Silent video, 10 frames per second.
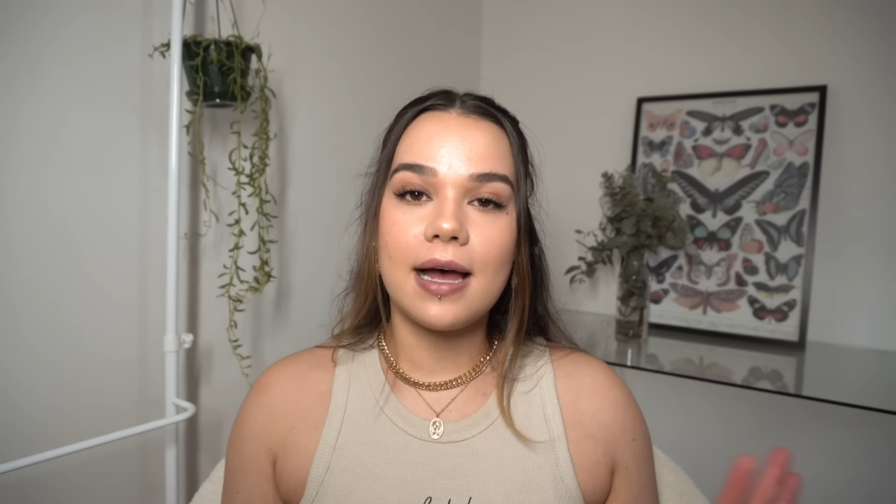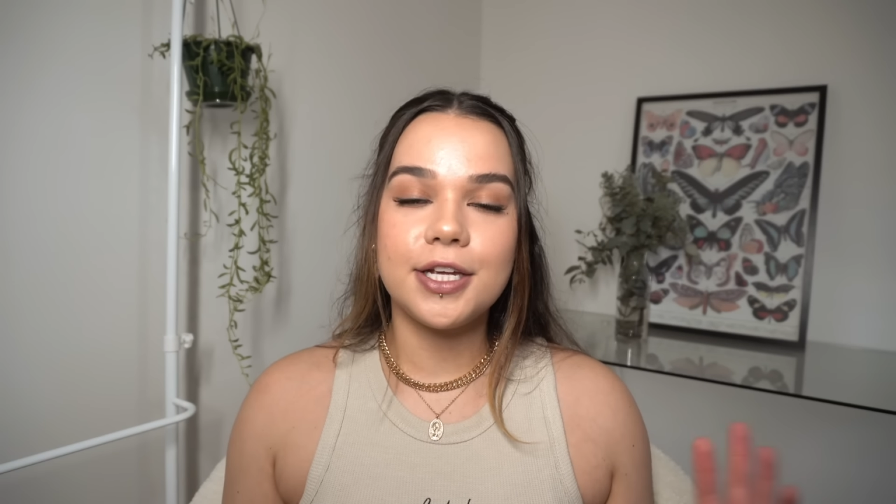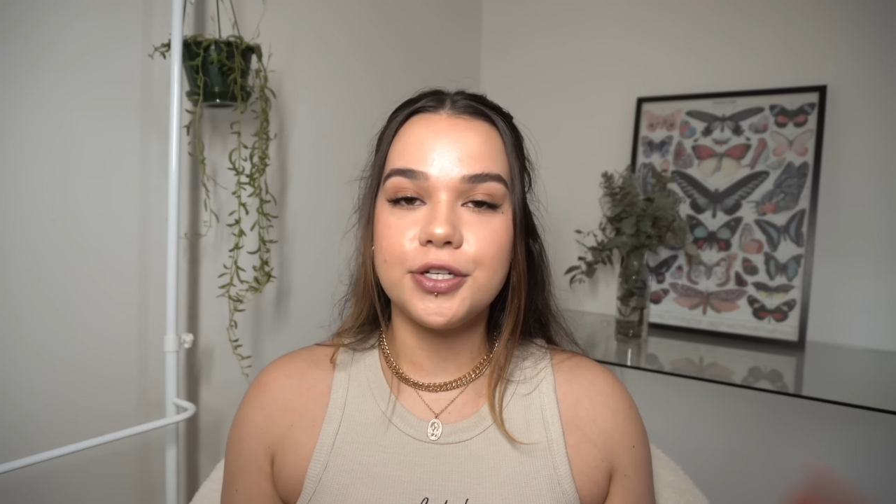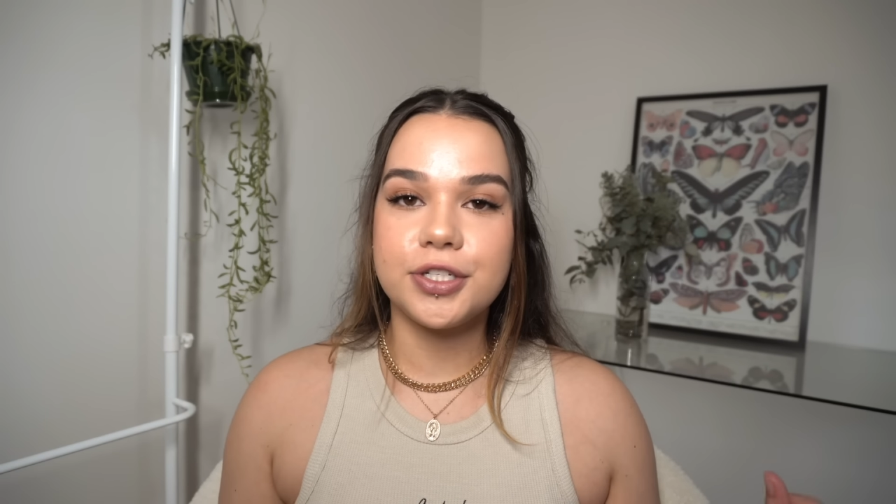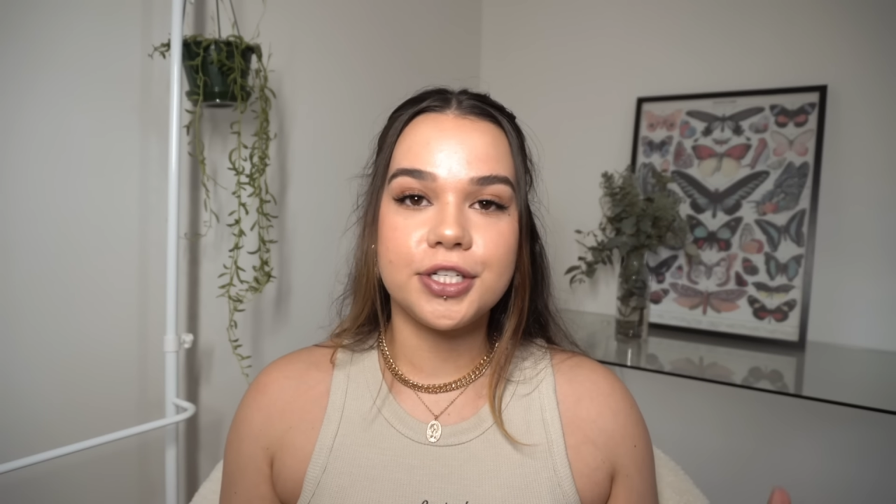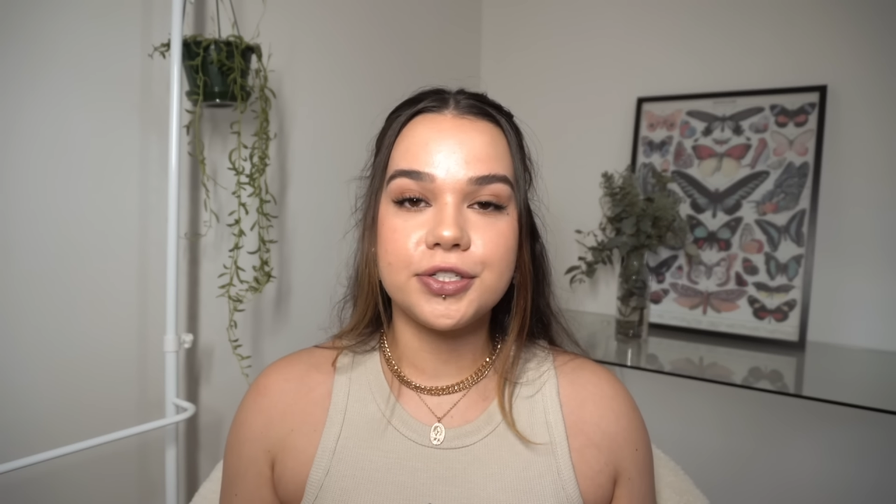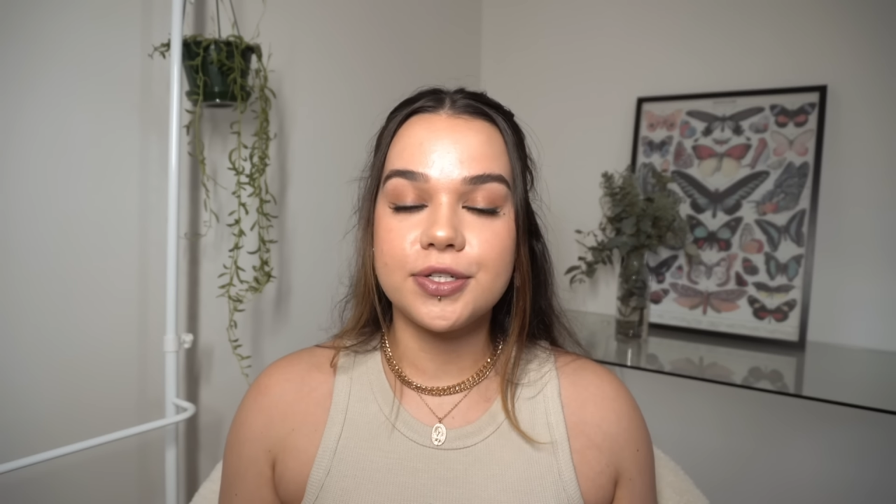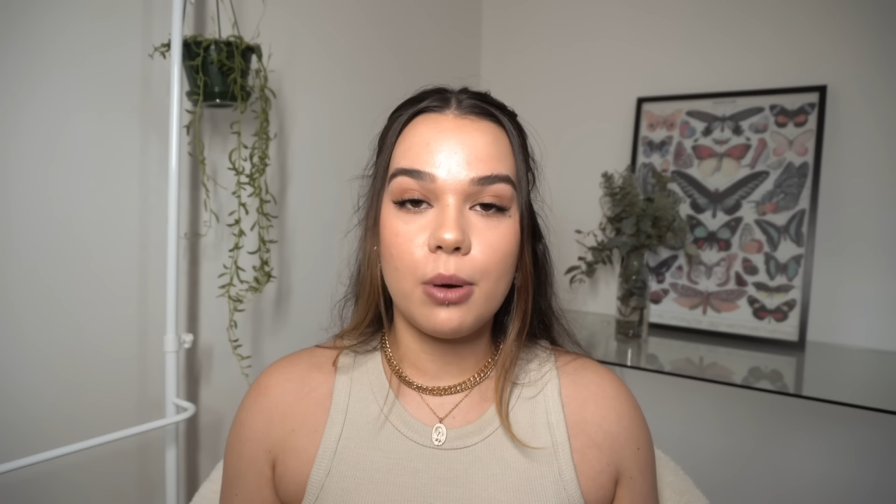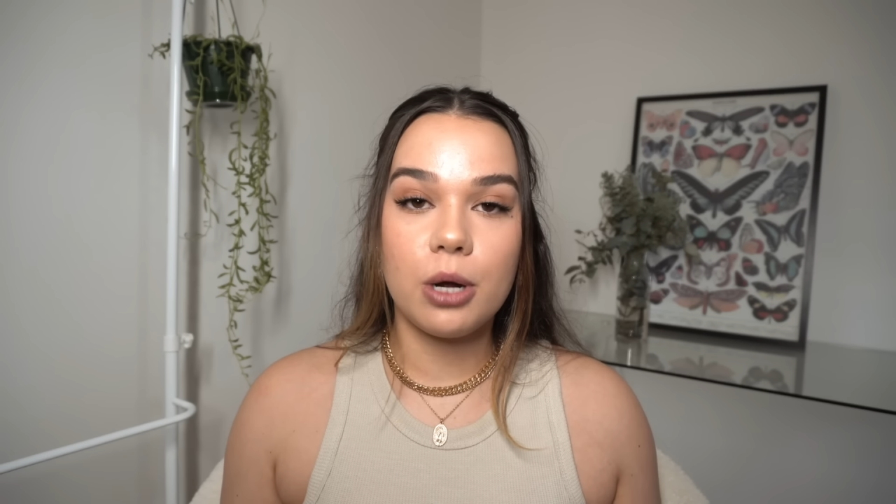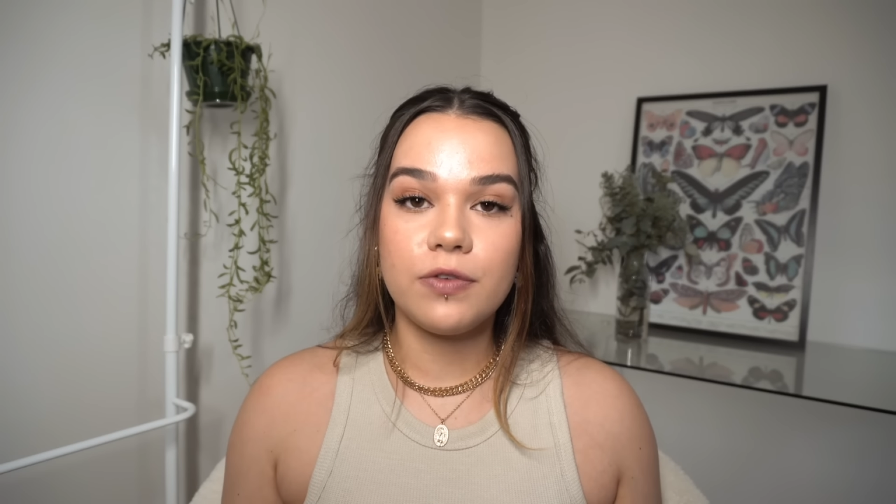I usually just
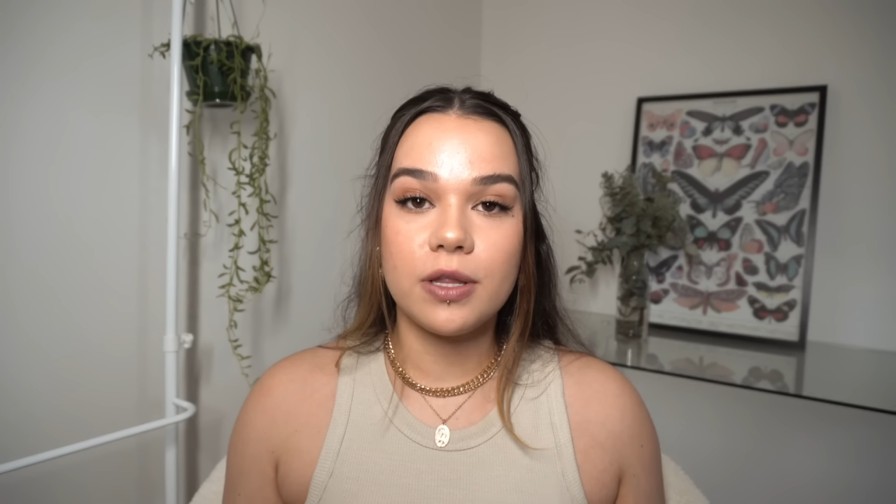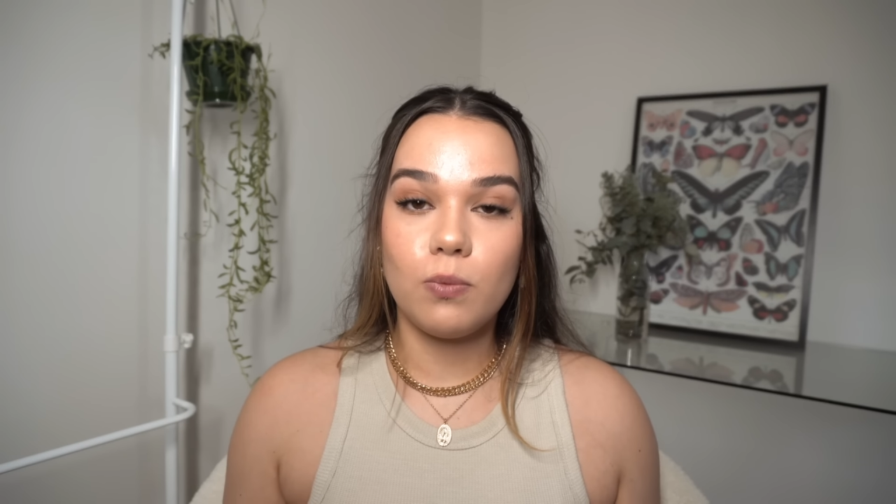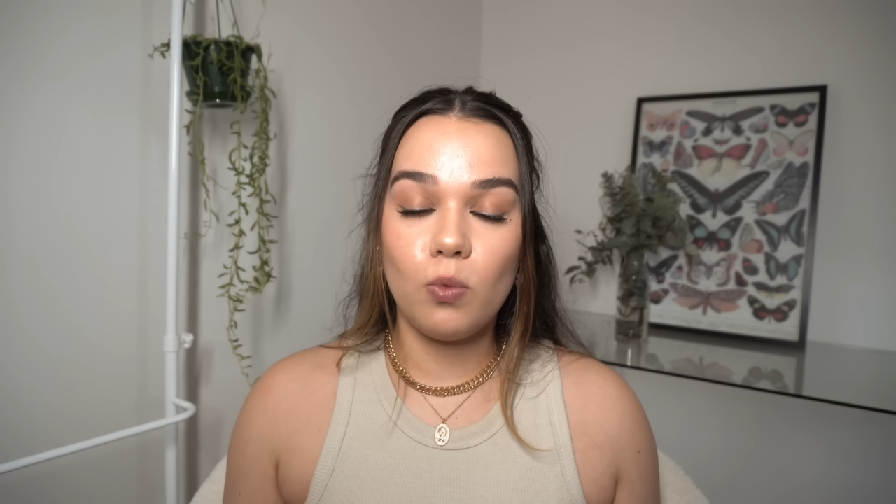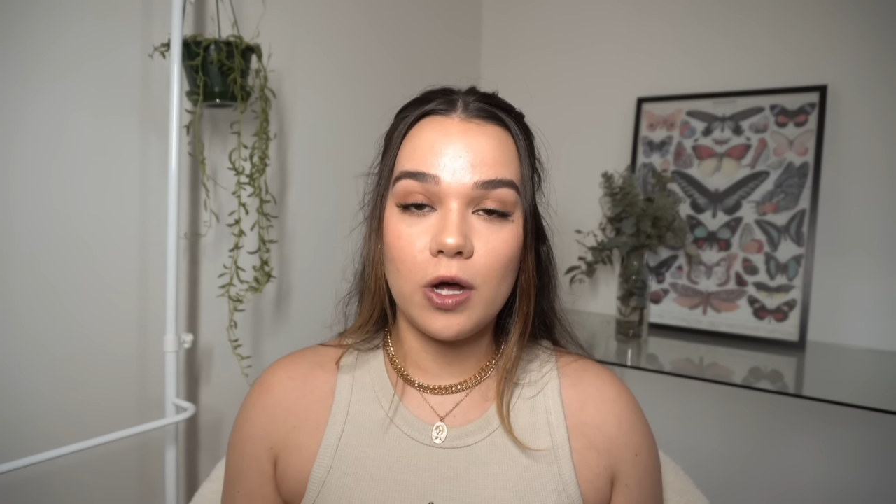go over them